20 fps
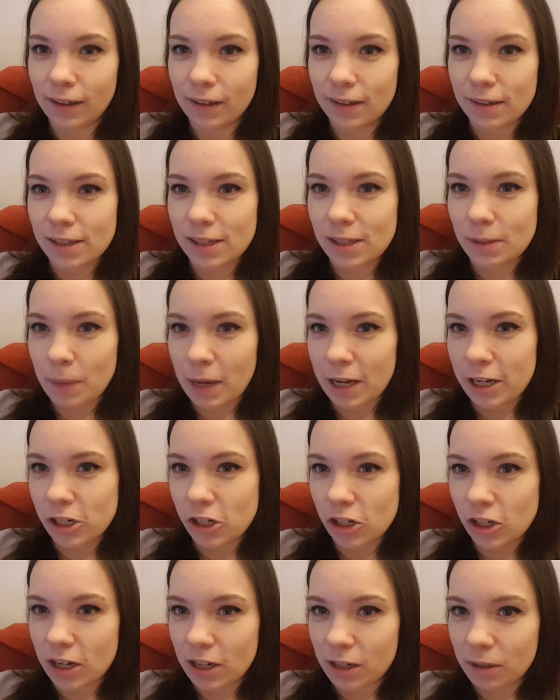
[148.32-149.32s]

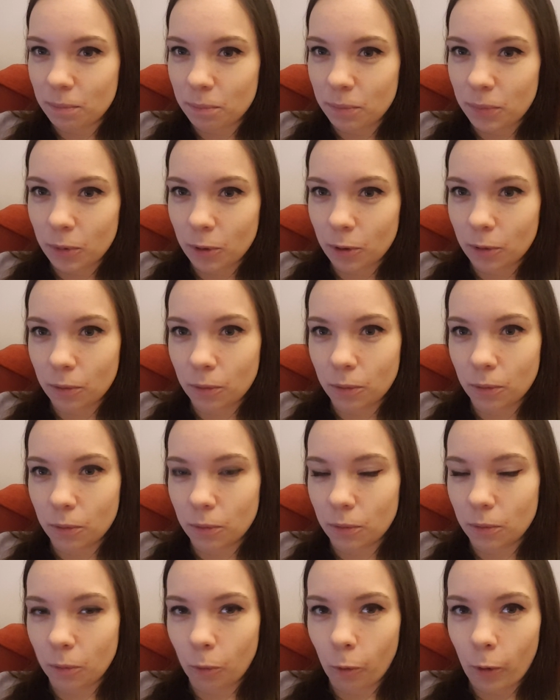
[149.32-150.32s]
spaceship
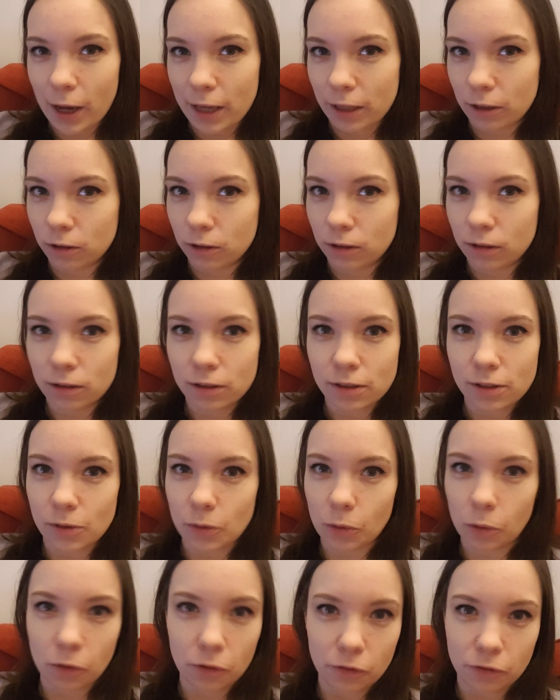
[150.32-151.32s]
whale
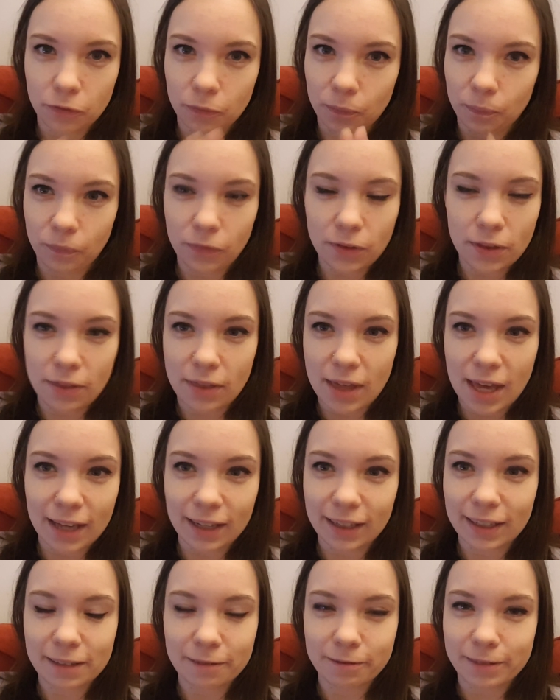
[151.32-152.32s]
sort of
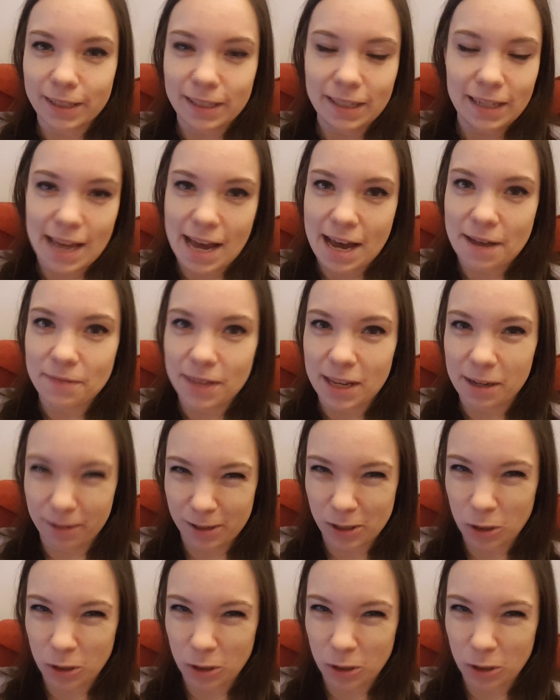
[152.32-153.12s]
thing. It was